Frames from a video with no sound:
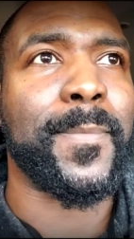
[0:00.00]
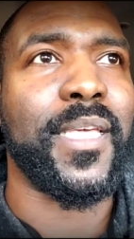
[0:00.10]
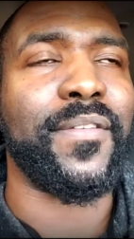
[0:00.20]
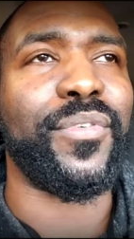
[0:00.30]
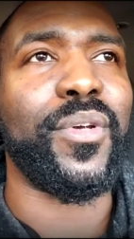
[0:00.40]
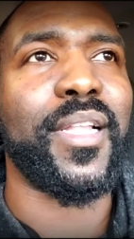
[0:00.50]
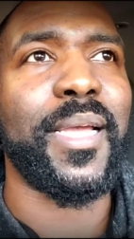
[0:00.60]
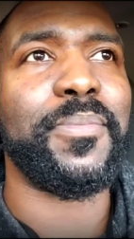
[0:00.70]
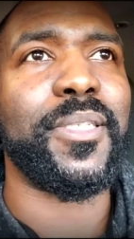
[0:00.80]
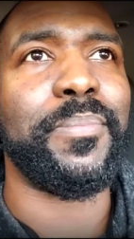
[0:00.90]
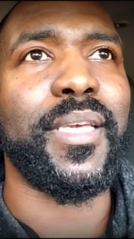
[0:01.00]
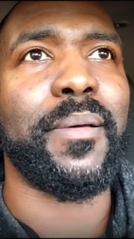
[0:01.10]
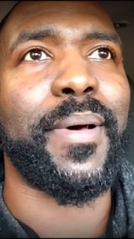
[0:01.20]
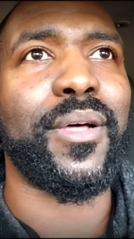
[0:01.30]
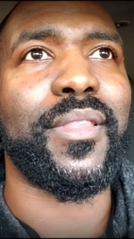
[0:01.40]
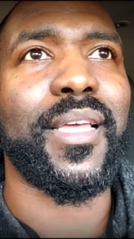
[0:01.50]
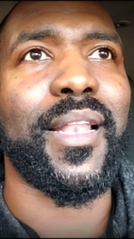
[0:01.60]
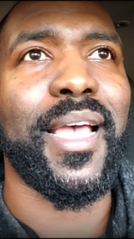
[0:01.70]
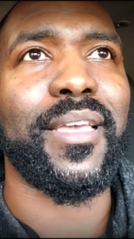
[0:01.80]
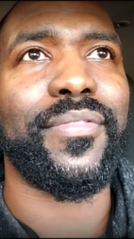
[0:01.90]
if you claim to be about that
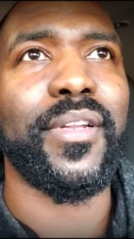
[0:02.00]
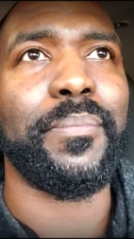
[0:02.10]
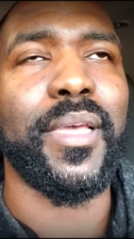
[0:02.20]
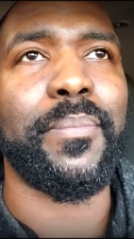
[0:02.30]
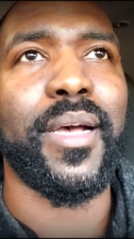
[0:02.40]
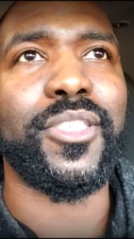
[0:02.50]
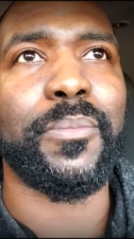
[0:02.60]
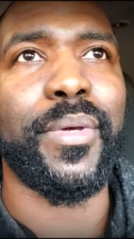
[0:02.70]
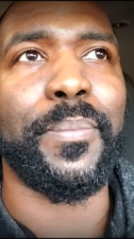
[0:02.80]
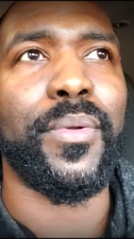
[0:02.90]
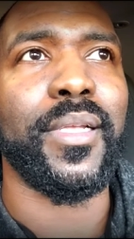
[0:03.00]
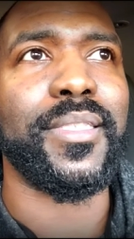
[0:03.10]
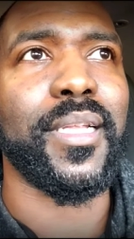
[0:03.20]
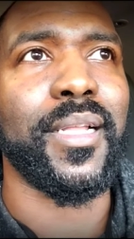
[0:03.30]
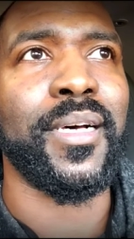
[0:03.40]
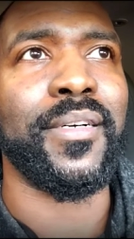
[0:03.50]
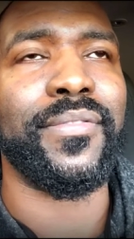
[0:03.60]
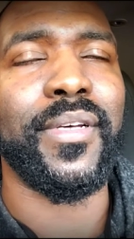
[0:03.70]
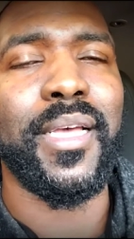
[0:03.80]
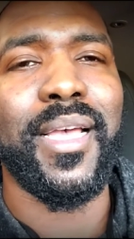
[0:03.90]
life and to be about your people and to
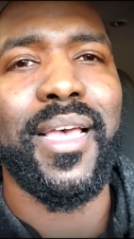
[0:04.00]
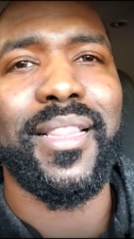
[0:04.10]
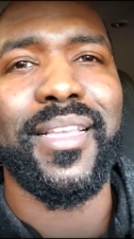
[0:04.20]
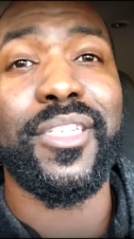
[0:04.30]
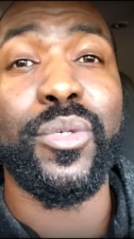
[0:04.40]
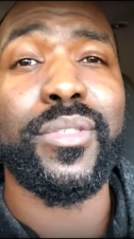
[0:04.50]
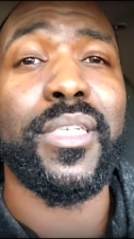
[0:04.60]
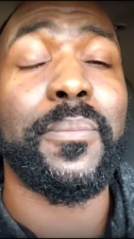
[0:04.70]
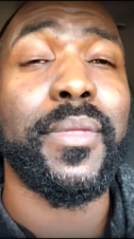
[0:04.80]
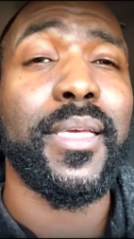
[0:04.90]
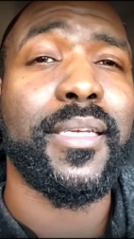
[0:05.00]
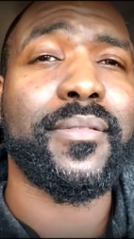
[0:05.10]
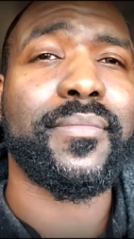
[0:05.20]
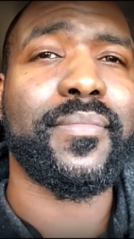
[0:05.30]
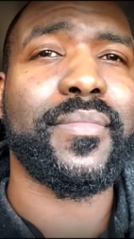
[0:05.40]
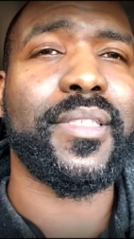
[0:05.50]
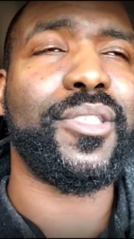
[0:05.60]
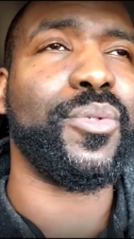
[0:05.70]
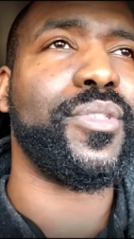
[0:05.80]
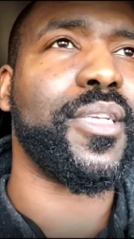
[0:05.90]
love, then do something.
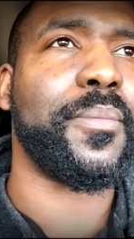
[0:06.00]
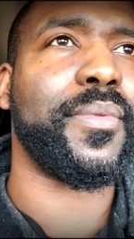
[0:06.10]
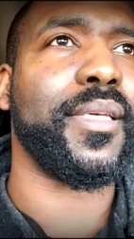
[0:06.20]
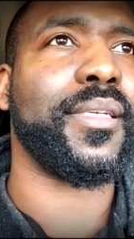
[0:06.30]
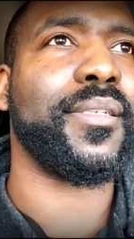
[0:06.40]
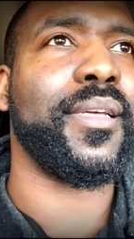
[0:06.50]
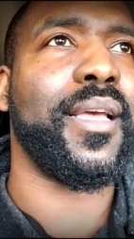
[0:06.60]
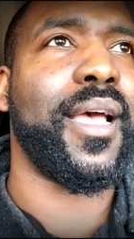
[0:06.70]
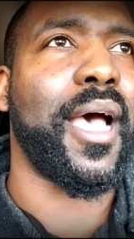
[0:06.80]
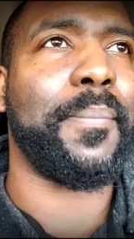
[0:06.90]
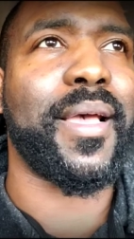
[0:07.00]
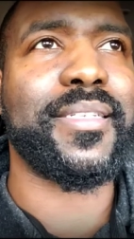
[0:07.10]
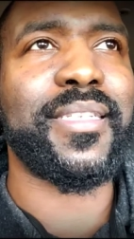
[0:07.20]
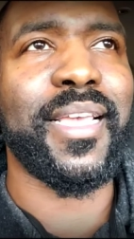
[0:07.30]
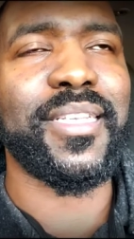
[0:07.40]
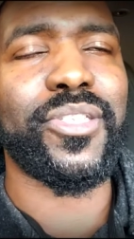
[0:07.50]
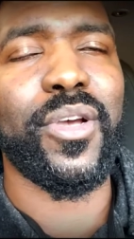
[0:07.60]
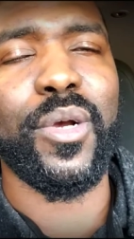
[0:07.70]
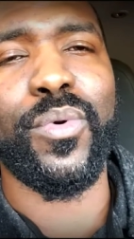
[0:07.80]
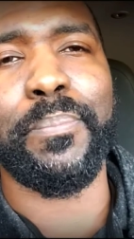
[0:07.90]
Do something. I'm not saying
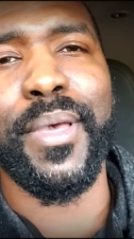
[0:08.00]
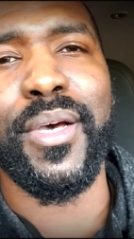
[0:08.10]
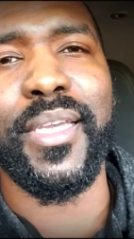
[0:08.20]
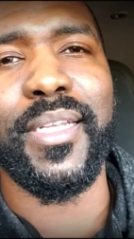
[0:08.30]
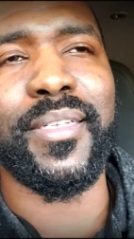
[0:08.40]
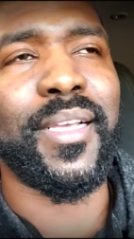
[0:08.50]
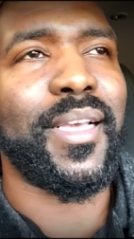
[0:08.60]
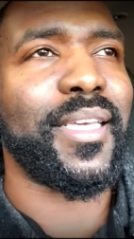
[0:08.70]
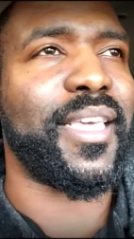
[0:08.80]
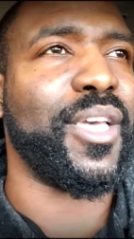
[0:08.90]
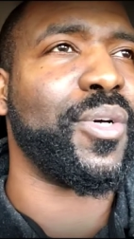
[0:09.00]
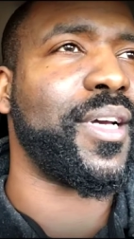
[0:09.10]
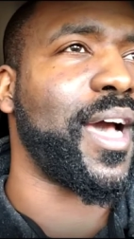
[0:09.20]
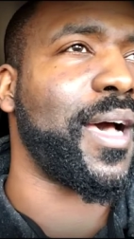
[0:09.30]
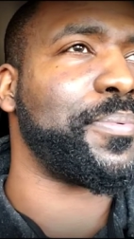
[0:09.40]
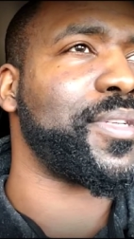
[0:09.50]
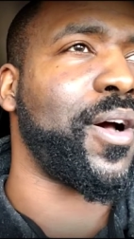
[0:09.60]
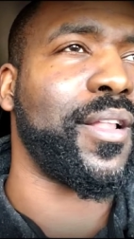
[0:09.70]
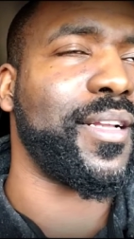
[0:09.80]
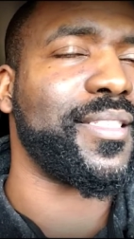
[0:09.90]
start a rebellion, kill cops,
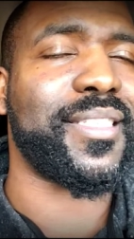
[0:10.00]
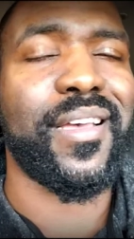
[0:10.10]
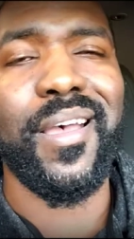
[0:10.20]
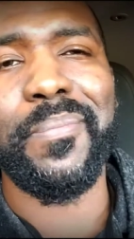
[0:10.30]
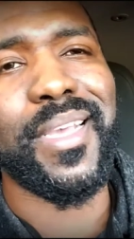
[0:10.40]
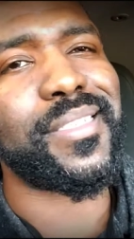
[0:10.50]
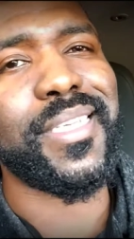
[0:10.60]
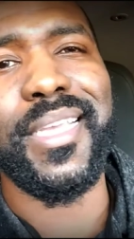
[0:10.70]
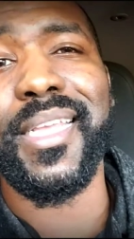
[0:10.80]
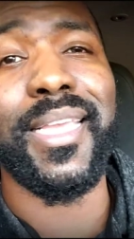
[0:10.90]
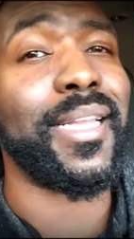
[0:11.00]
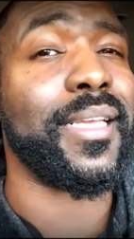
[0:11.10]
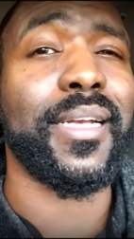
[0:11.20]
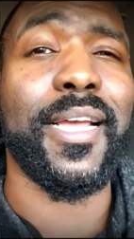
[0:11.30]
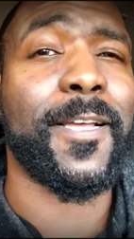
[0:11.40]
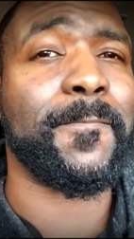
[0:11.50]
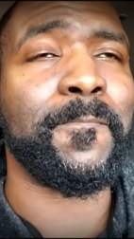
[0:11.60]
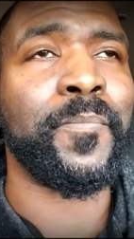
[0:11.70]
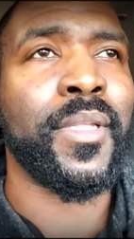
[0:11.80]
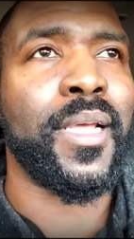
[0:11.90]
all of this stuff. I'm not saying any of that.
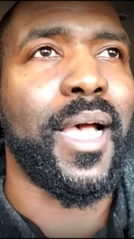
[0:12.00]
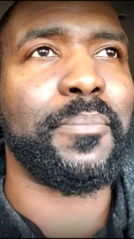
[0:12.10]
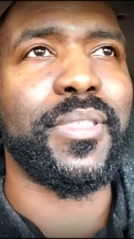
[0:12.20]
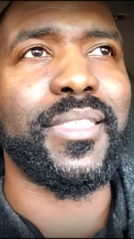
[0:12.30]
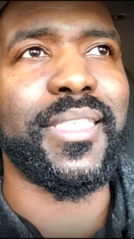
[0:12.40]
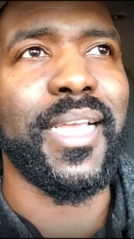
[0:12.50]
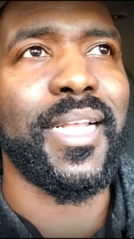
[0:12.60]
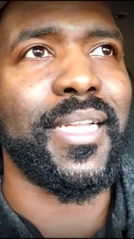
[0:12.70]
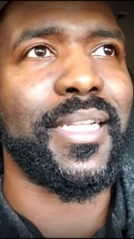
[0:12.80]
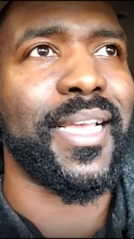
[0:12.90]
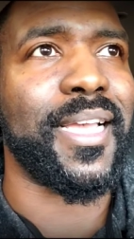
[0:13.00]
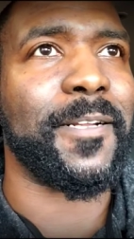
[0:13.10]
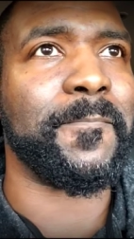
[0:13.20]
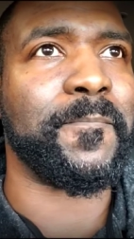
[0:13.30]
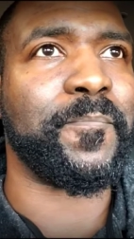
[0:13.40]
I'm just saying that